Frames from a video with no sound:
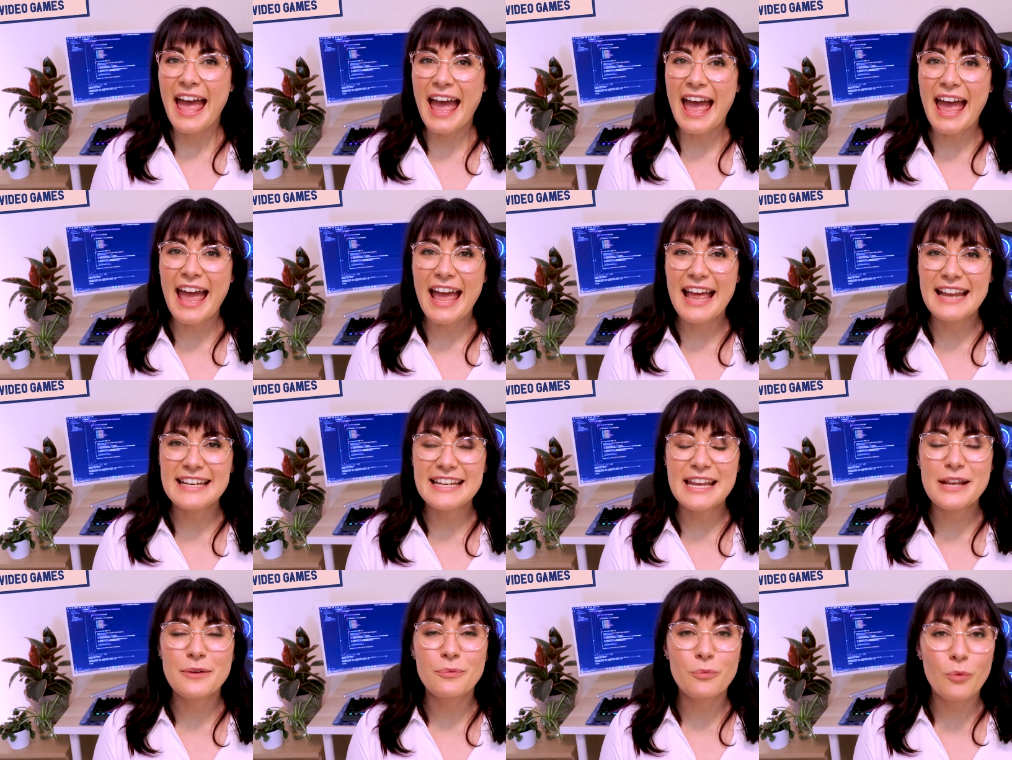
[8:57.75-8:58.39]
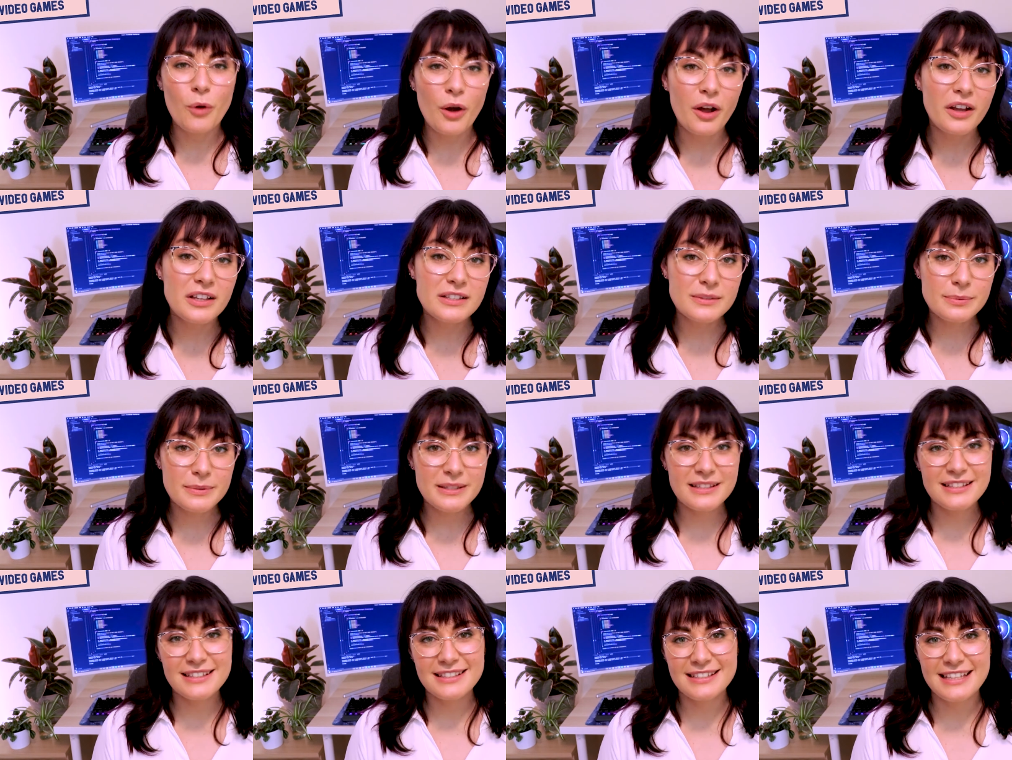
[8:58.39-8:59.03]
and it works
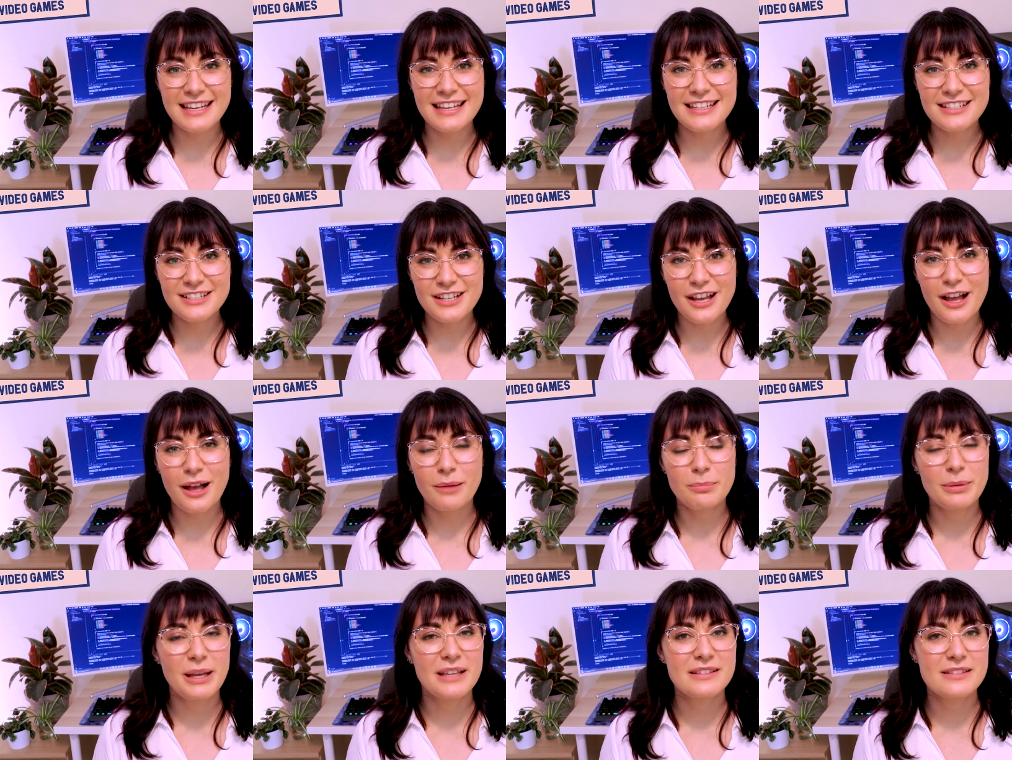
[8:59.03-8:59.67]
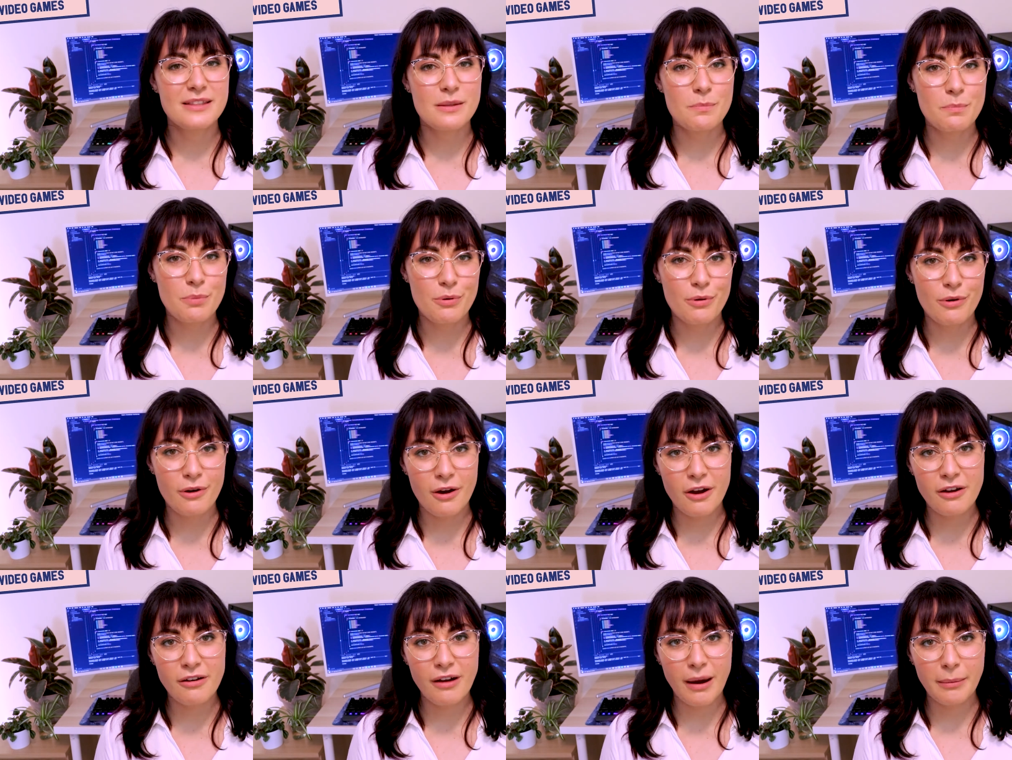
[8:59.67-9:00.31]
with C# as the
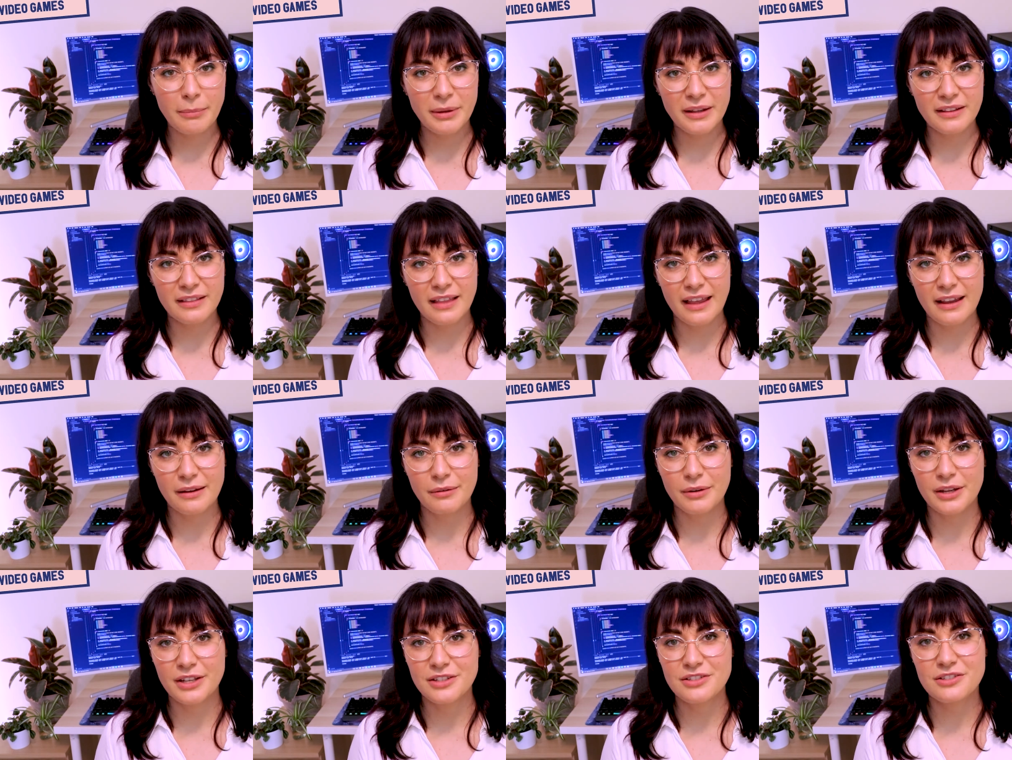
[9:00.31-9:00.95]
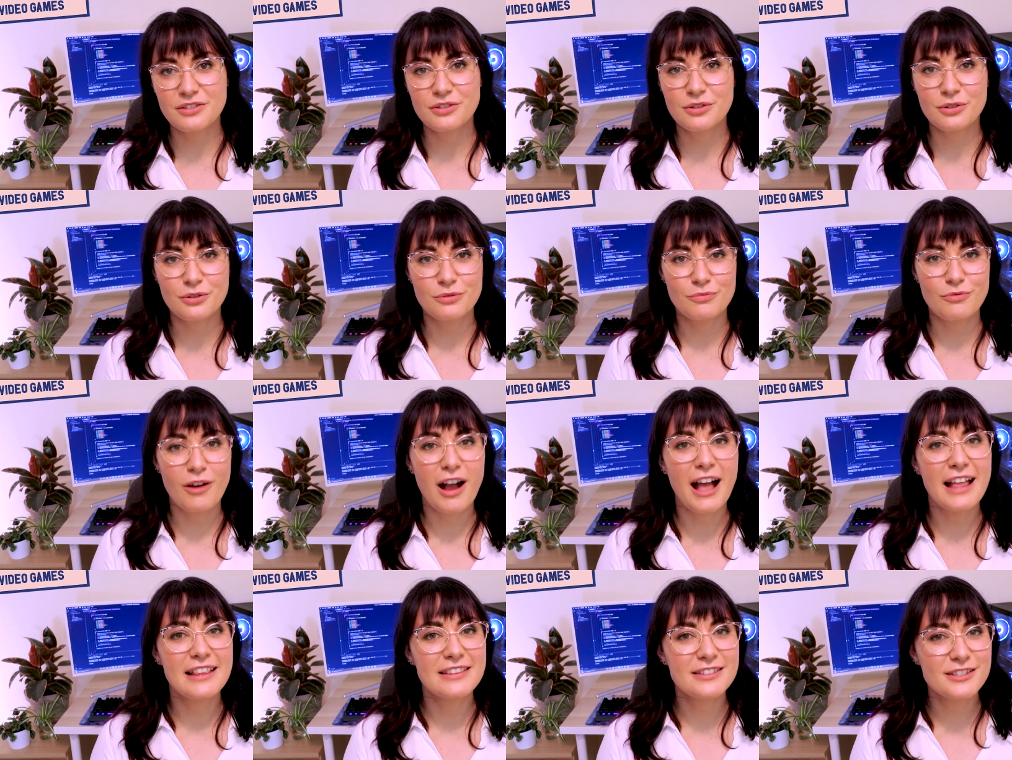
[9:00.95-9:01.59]
programming language to
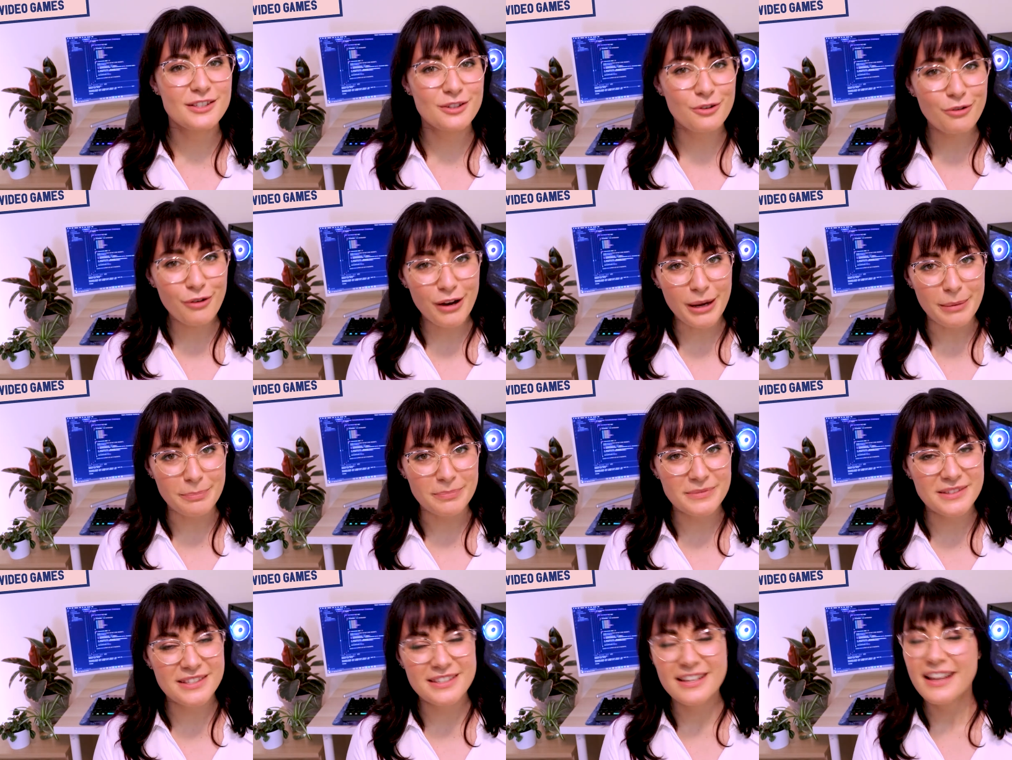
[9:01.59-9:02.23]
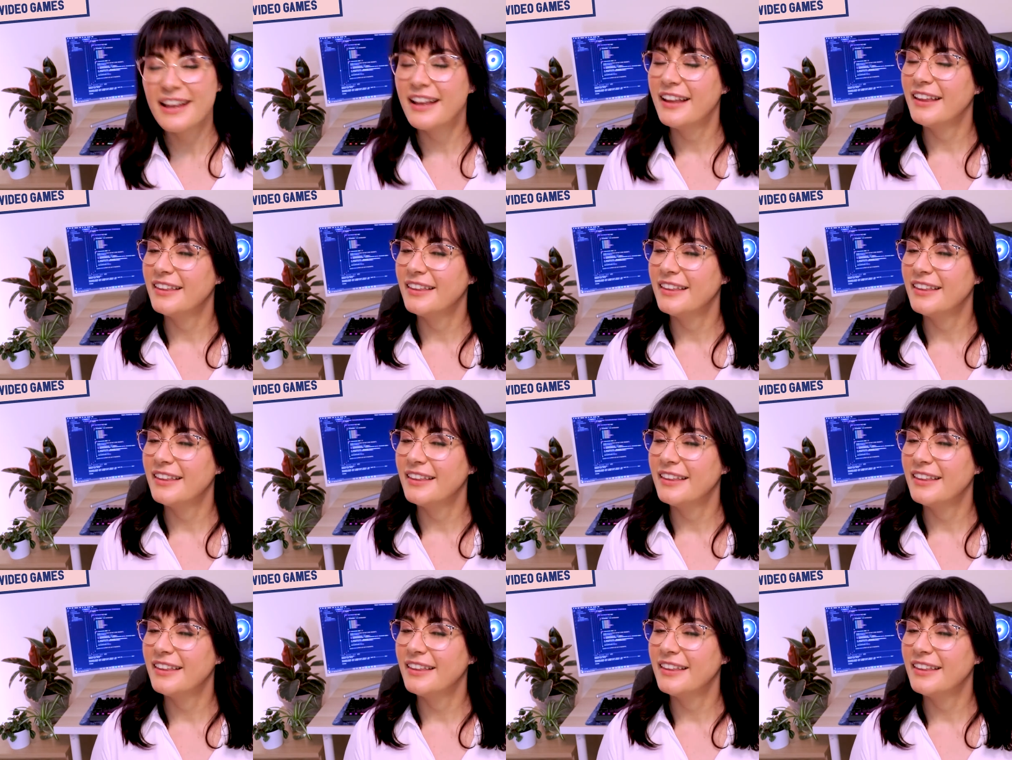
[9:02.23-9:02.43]
write scripts.